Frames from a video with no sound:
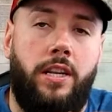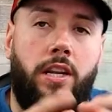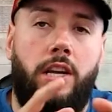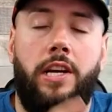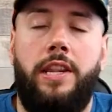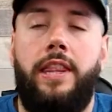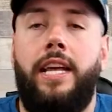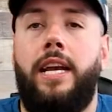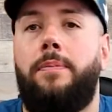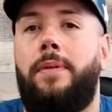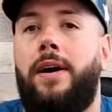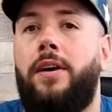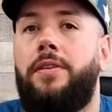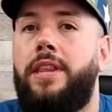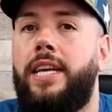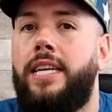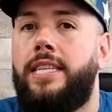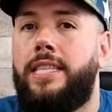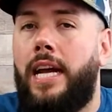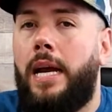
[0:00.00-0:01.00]
The good thing
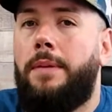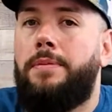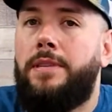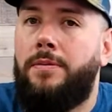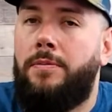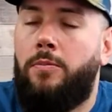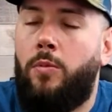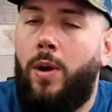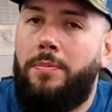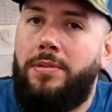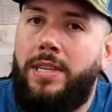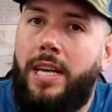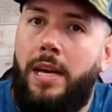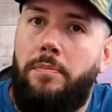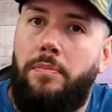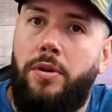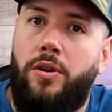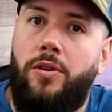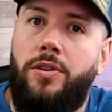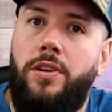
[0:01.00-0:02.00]
about these types of
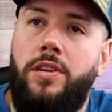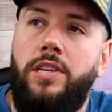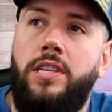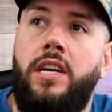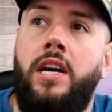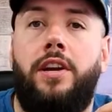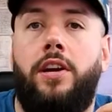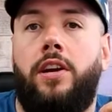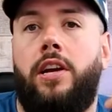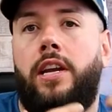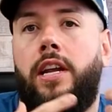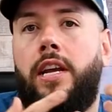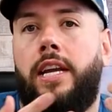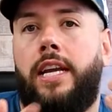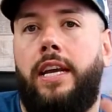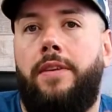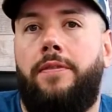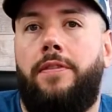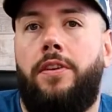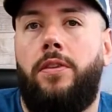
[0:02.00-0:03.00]
website builders, they're gonna
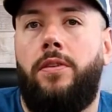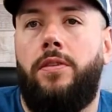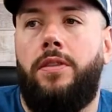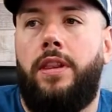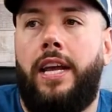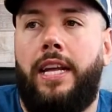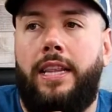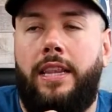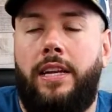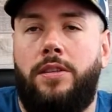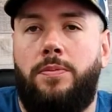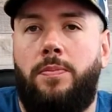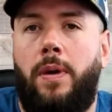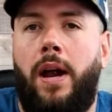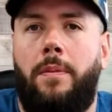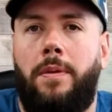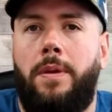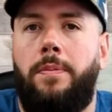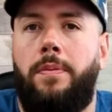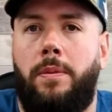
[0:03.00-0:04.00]
give you, like, there's
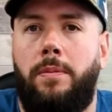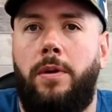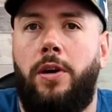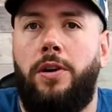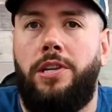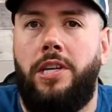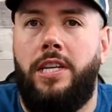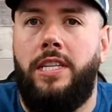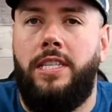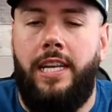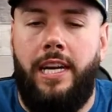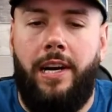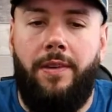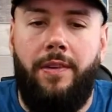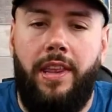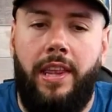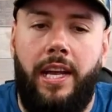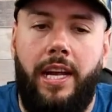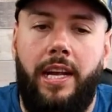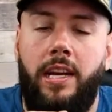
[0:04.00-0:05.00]
probably promotions and
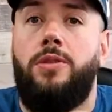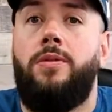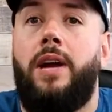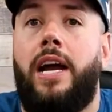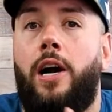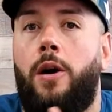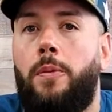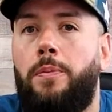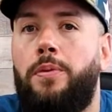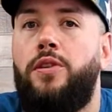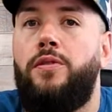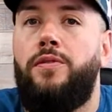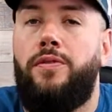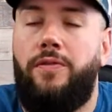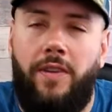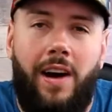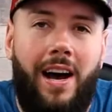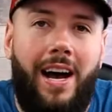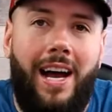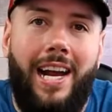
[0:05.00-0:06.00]
everything to help you
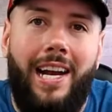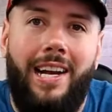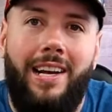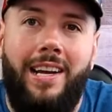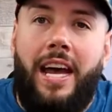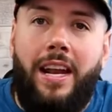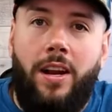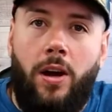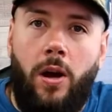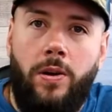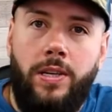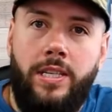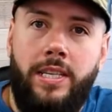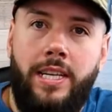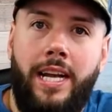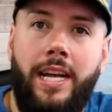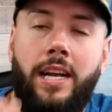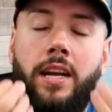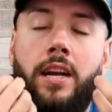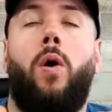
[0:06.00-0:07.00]
find that hosting.